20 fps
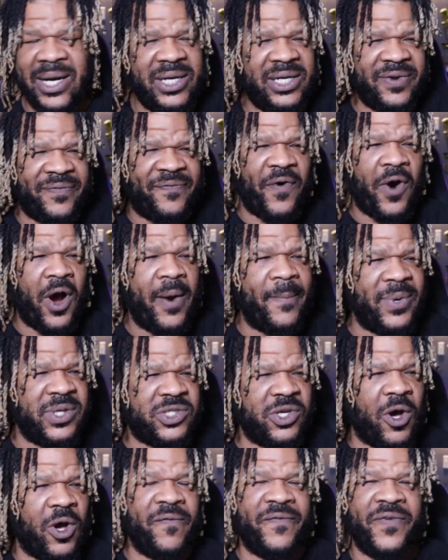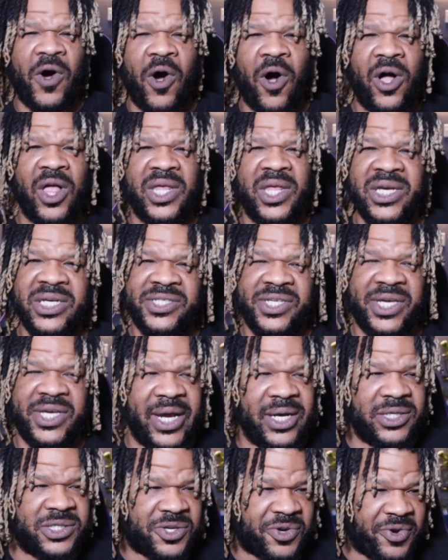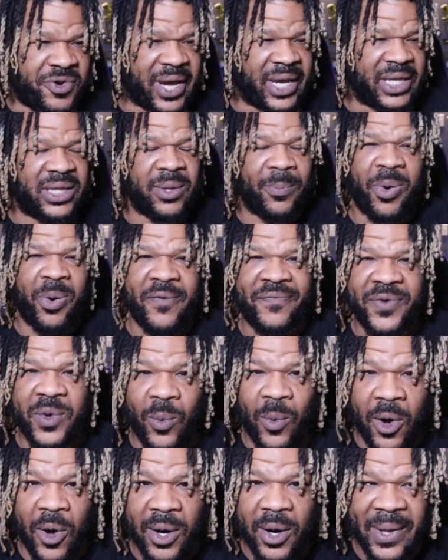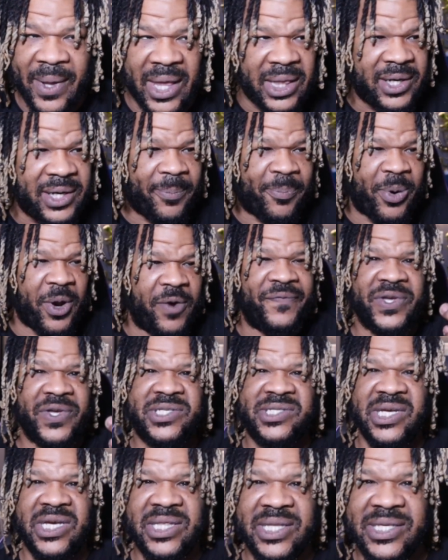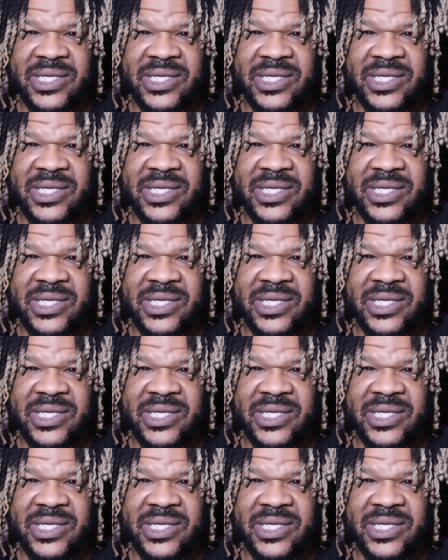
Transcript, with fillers: the farmers over all of these years create the perfect watermelon, the perfect seedless